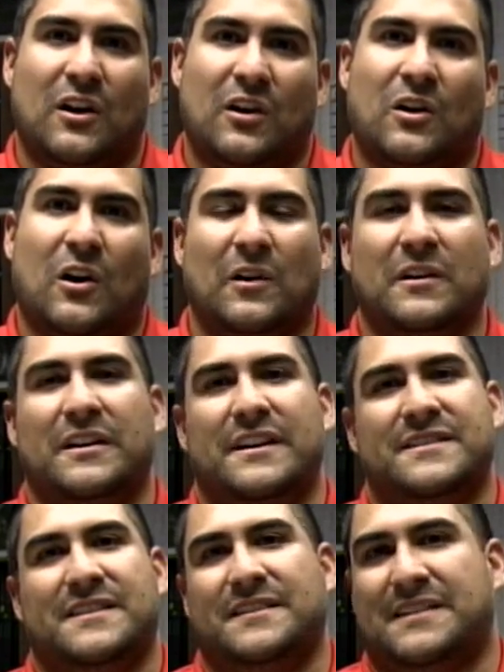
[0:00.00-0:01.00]
Carter
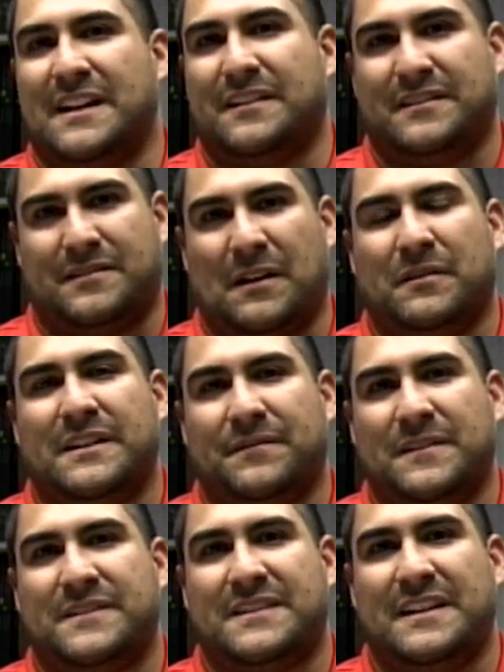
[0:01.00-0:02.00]
is I would
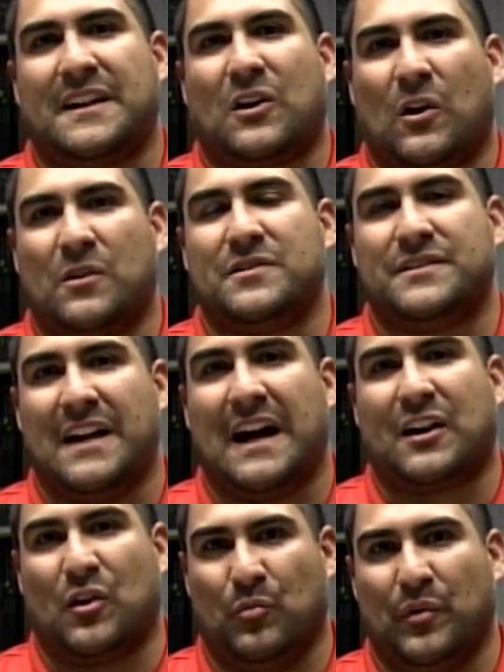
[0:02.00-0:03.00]
definitely say that Carter is
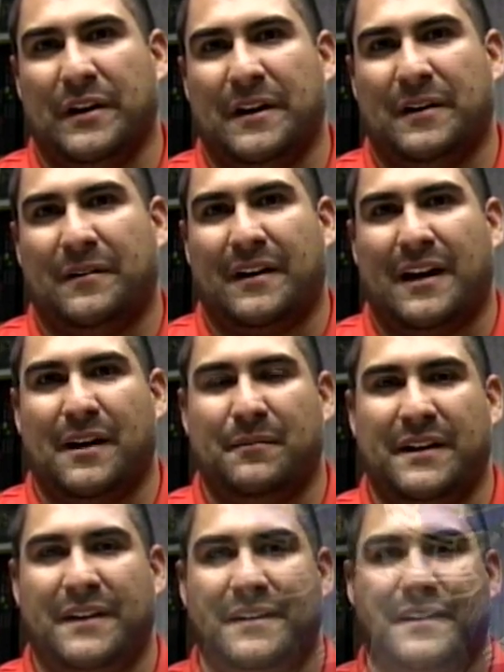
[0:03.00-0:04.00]
not Cabrillo. I
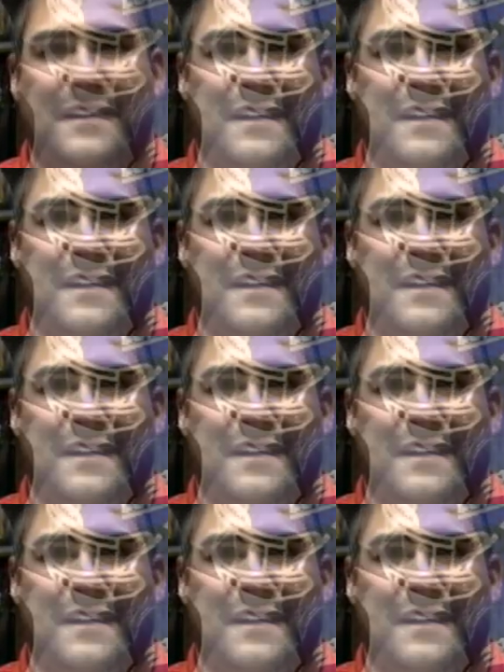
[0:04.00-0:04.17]
mean,